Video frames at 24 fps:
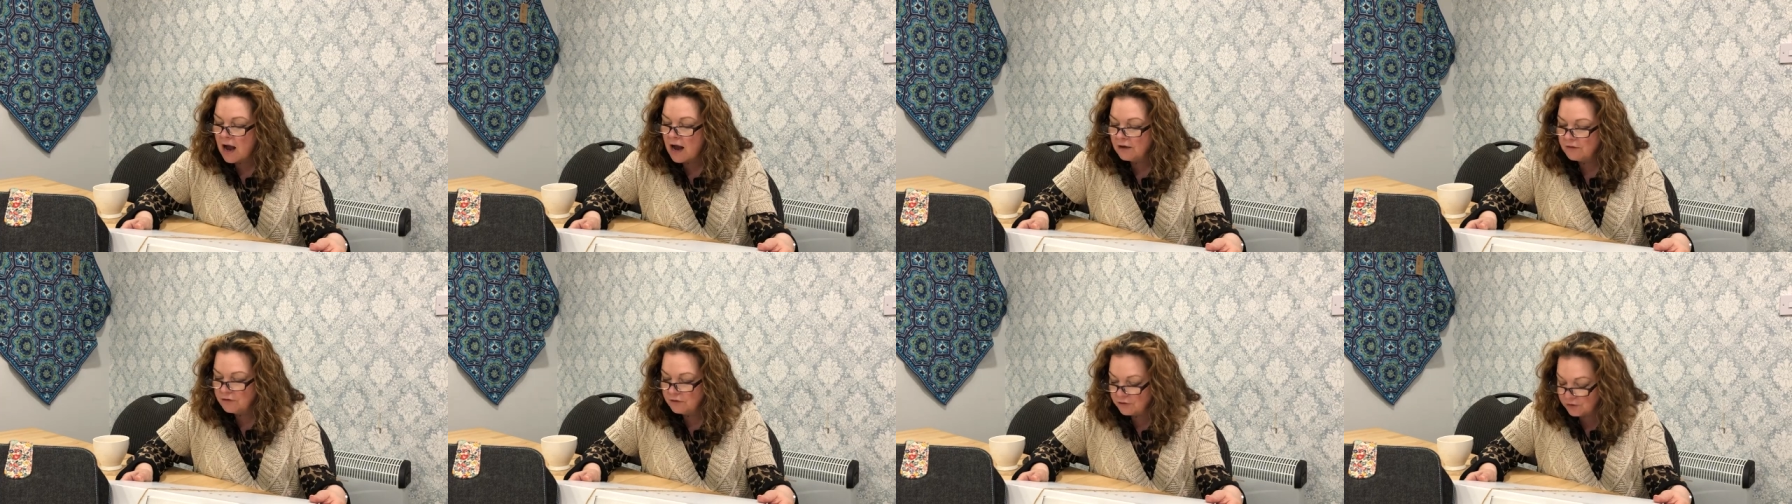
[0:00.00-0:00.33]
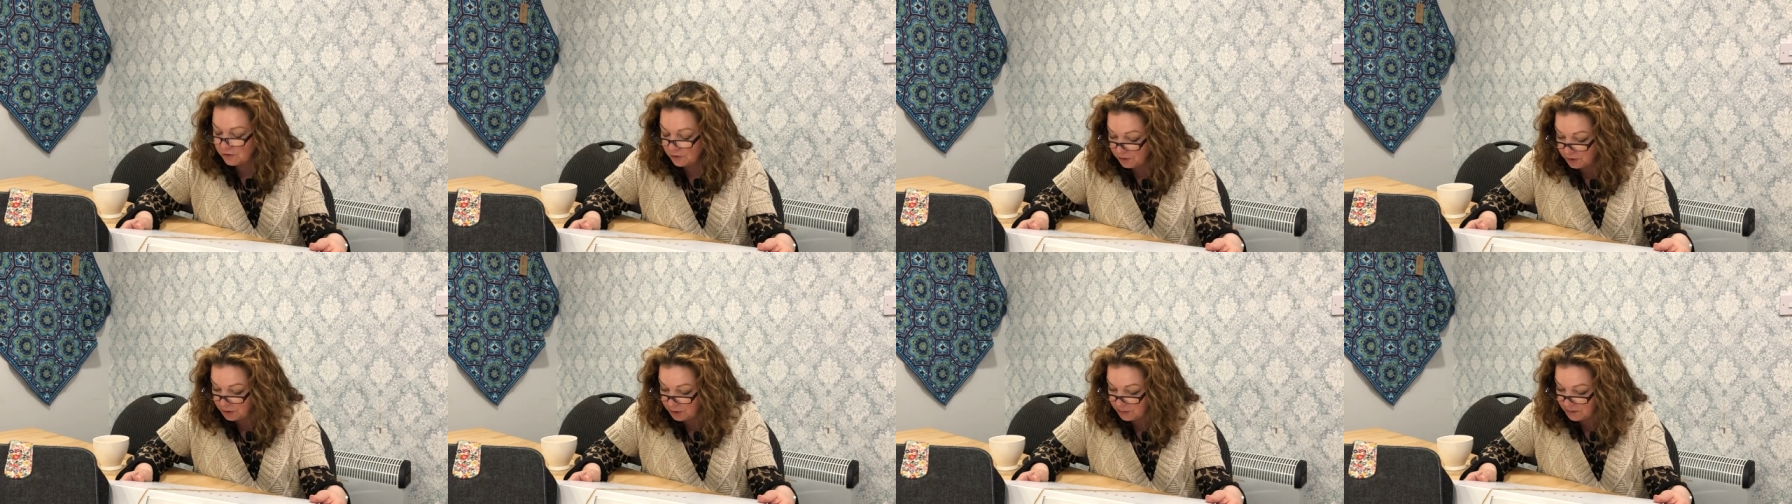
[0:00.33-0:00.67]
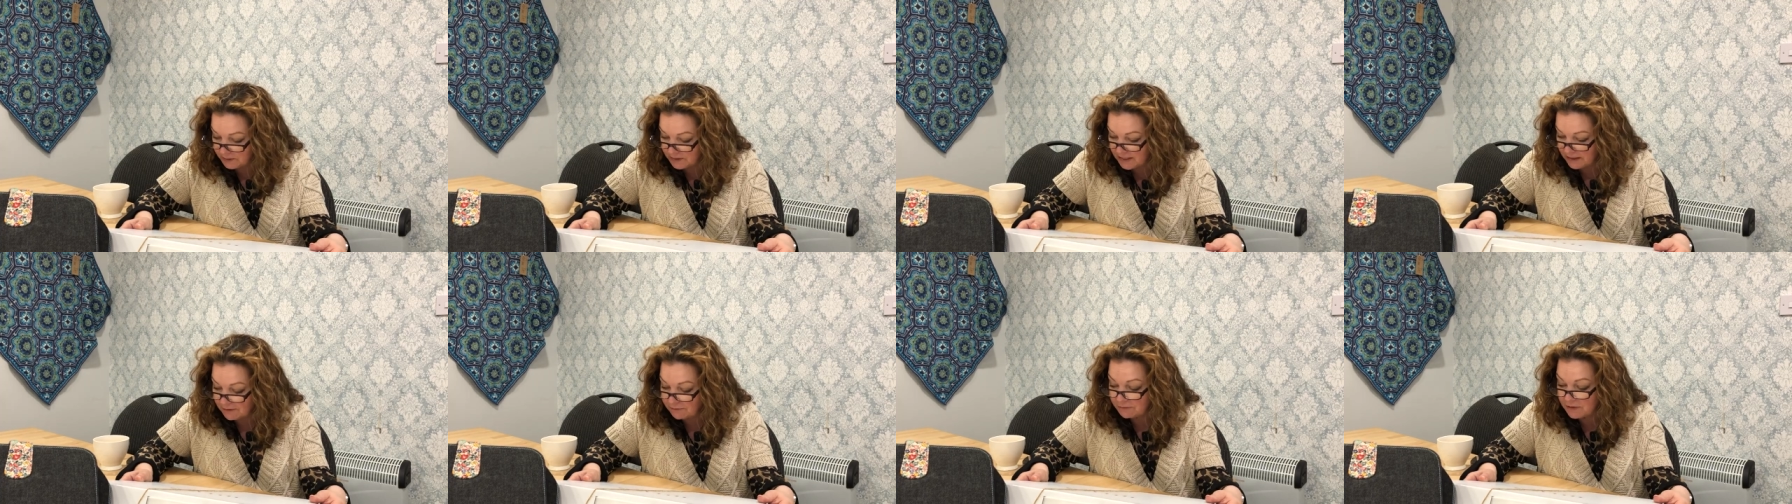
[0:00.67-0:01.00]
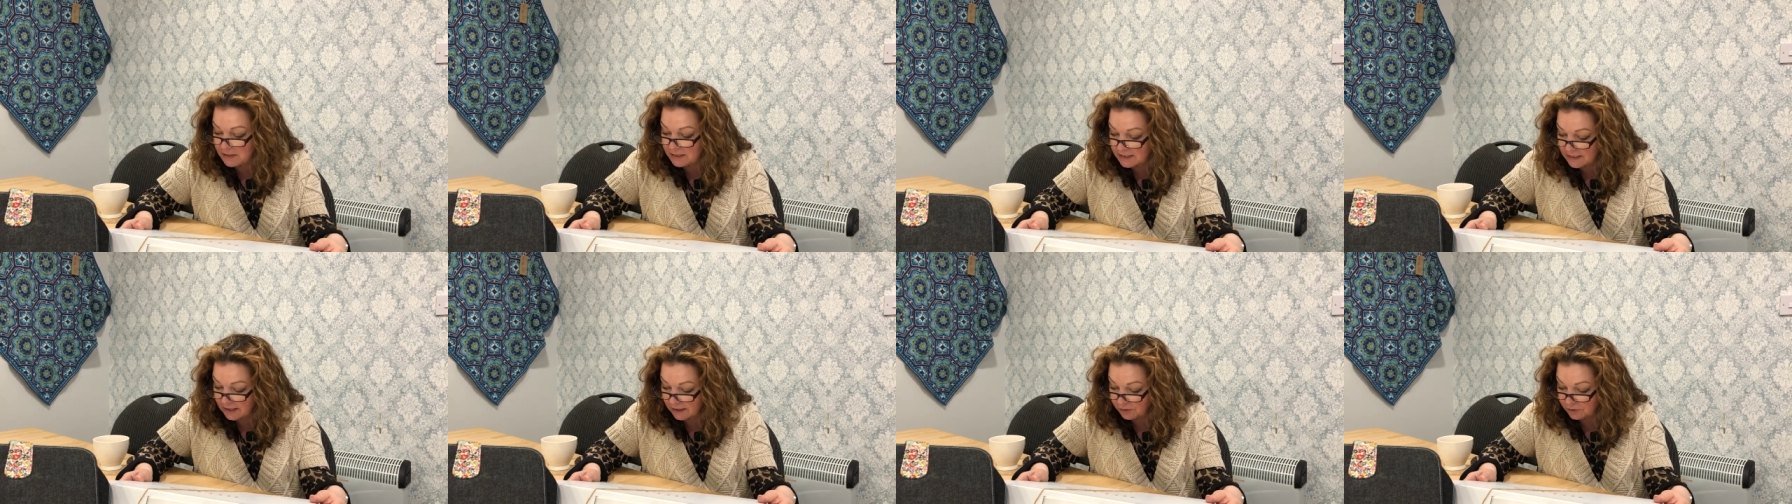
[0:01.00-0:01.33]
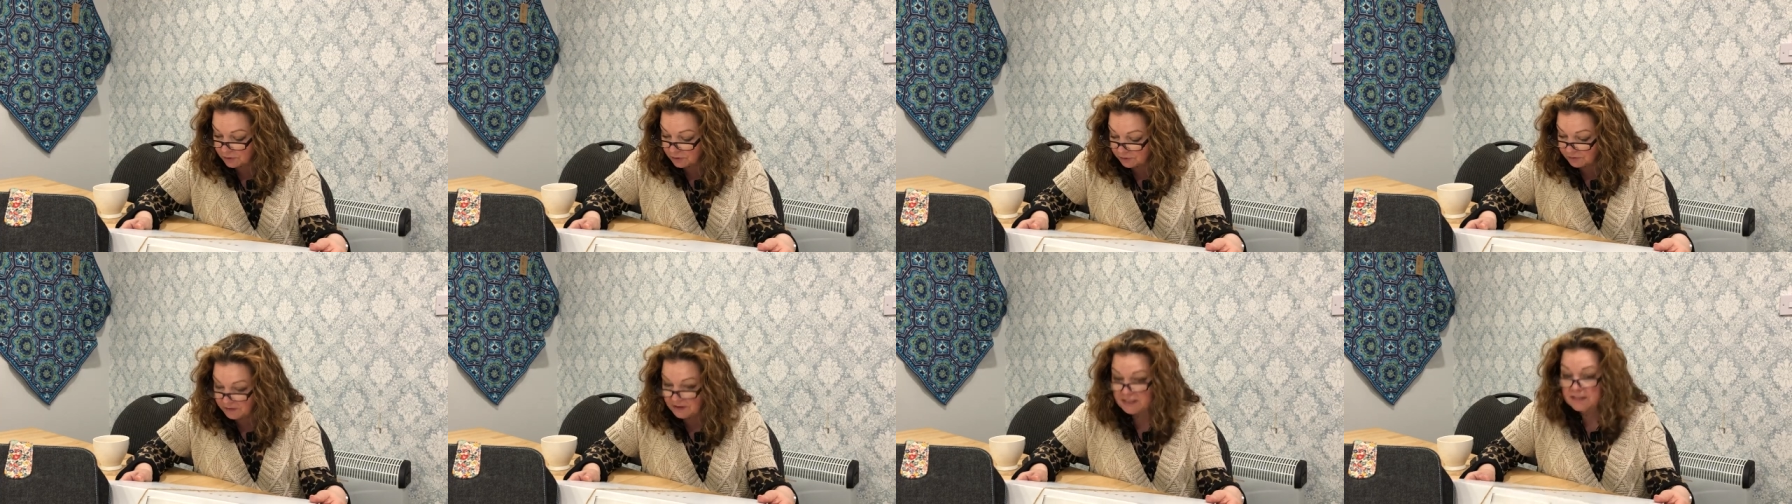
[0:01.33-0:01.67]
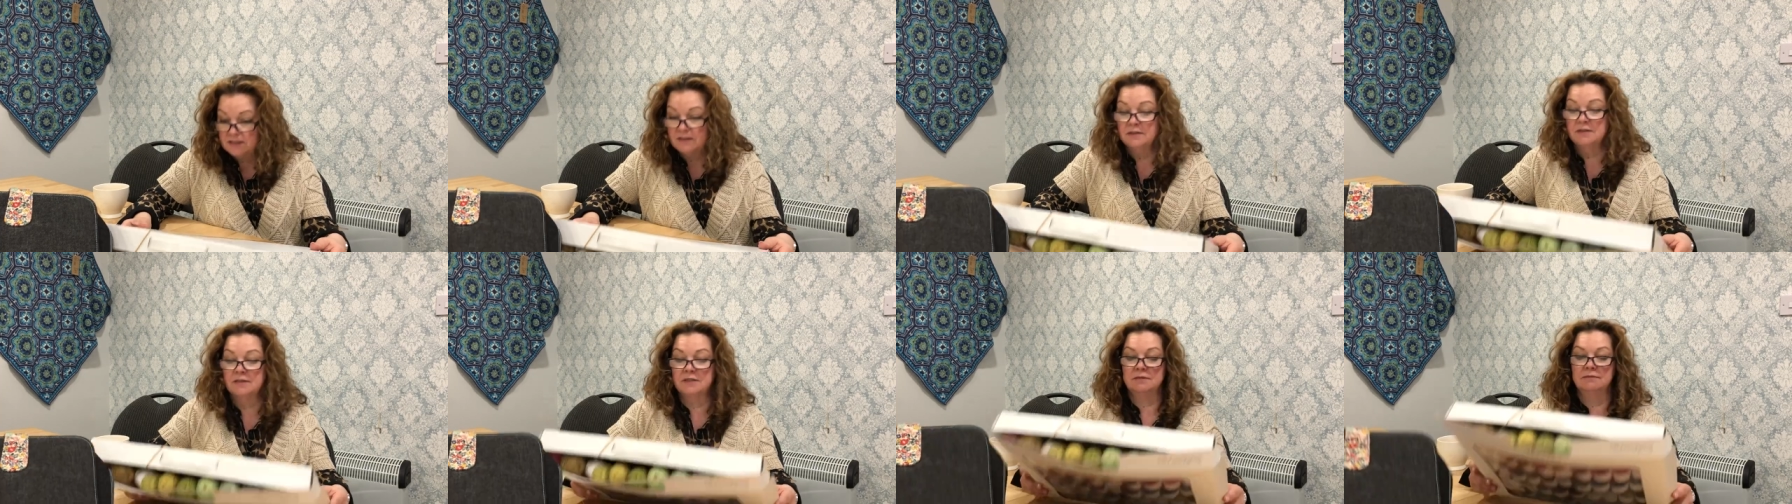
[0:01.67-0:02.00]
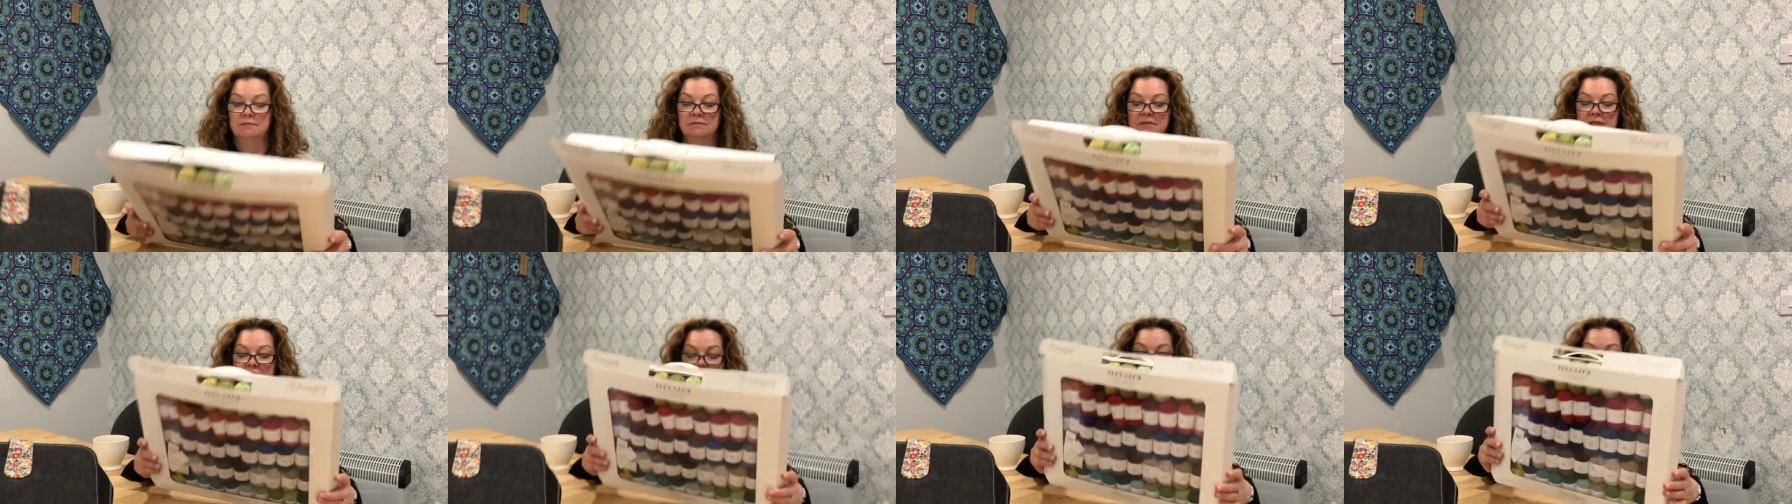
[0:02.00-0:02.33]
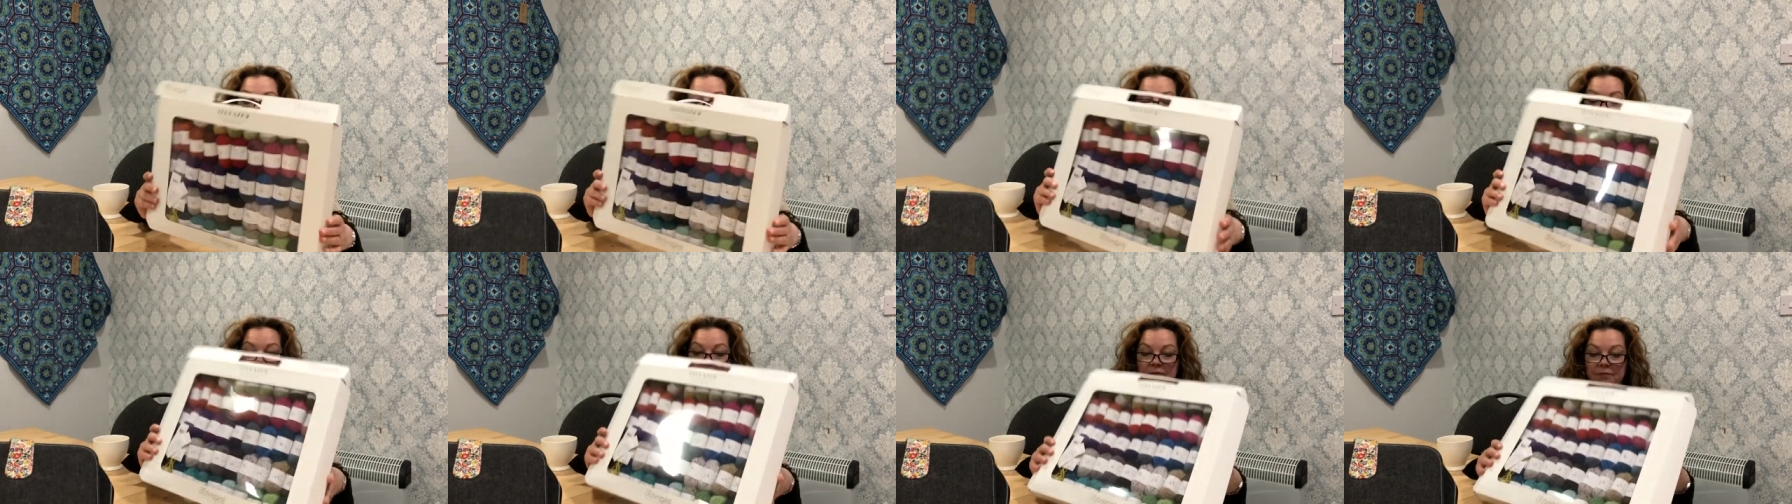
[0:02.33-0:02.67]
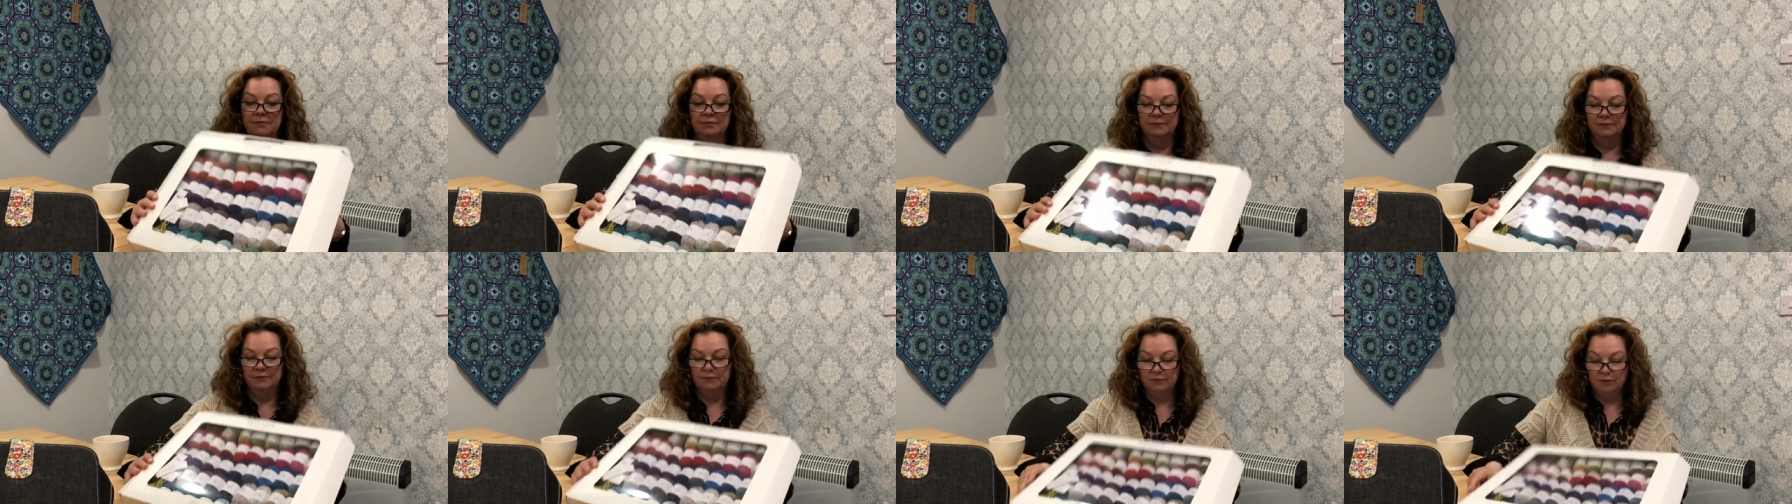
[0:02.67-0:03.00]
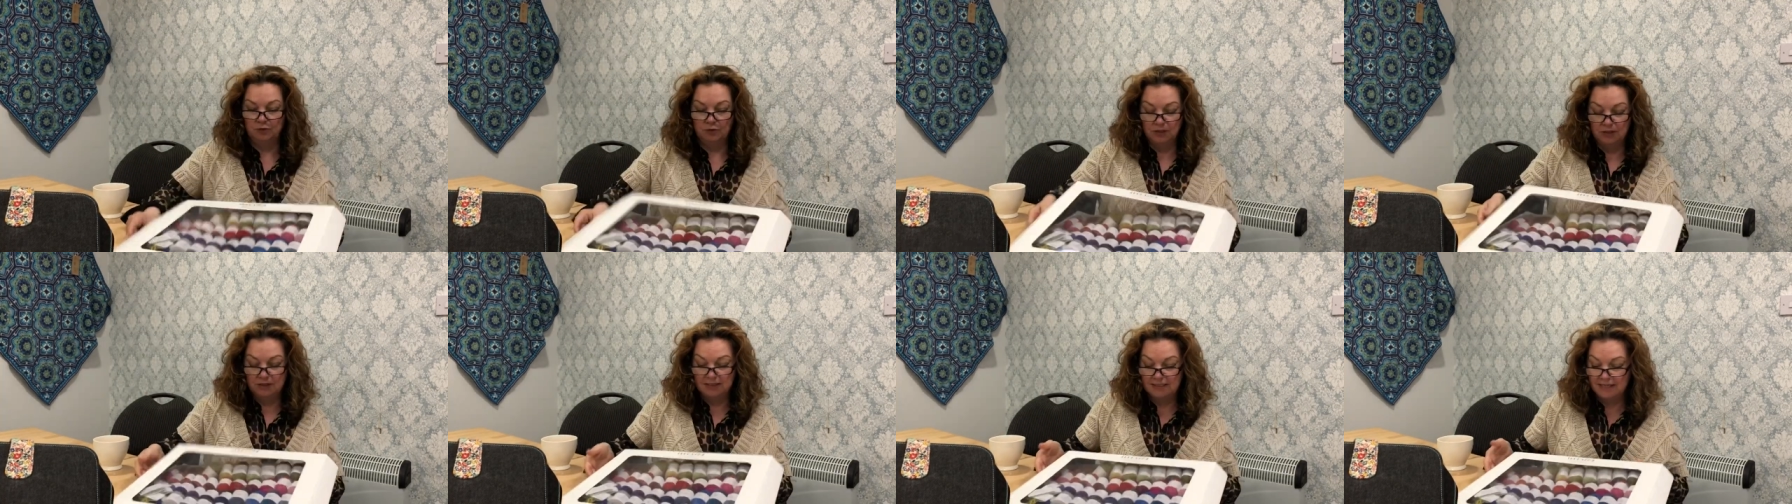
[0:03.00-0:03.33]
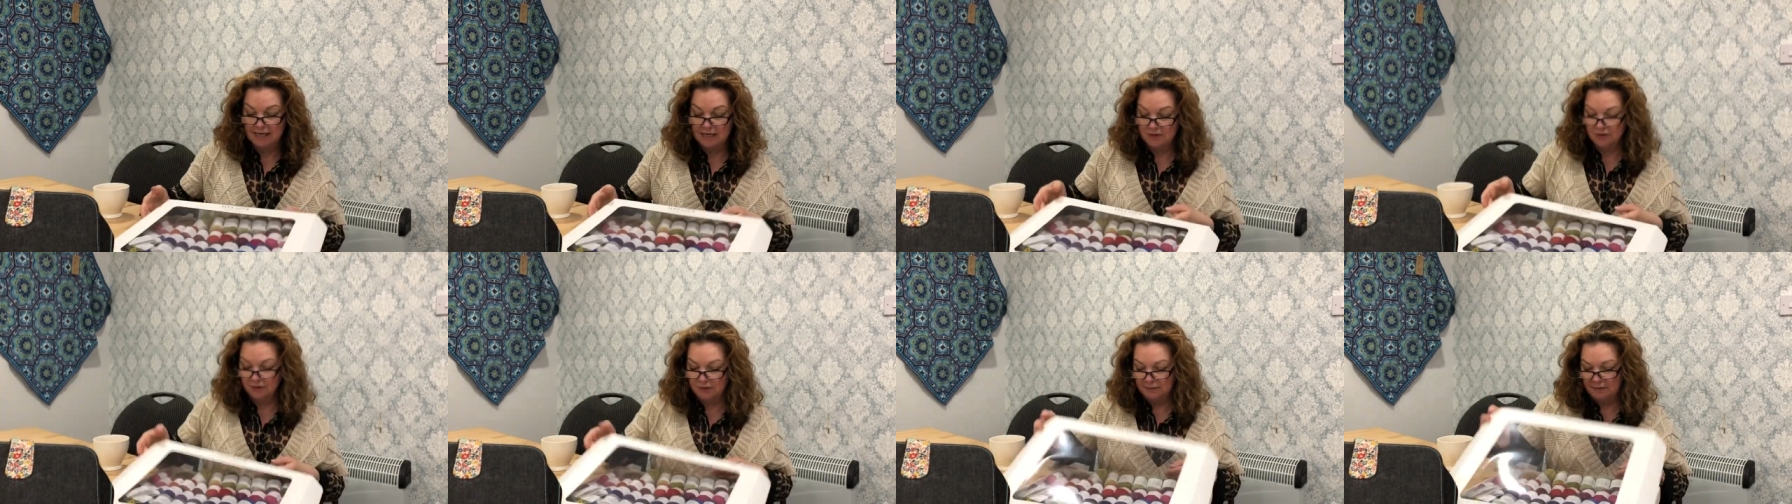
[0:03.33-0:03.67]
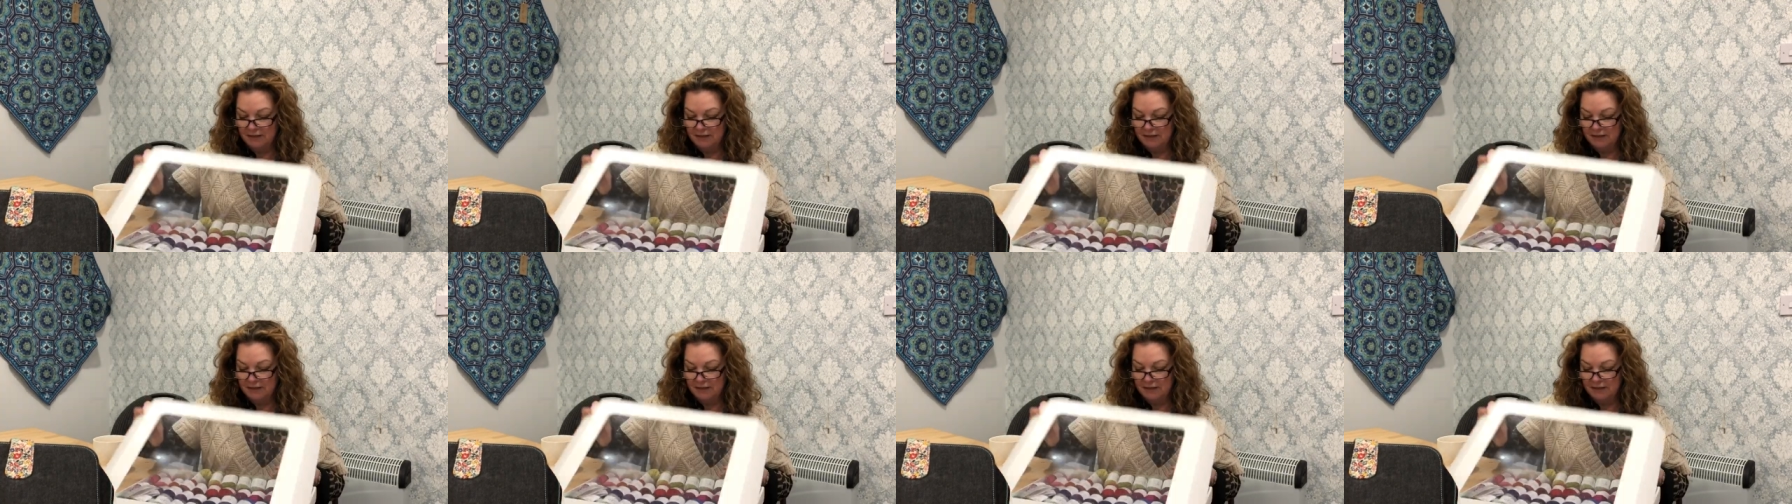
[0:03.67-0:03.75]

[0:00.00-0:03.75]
and 30% recycled viscose. There you go. Doesn't say on the